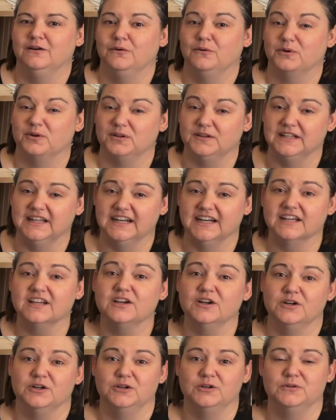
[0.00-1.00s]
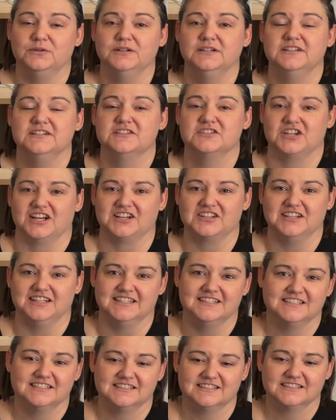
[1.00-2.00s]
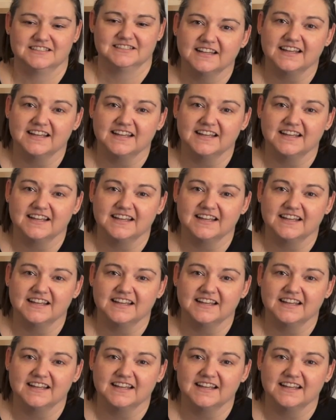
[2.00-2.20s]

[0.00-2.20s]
or Let It Go checklist.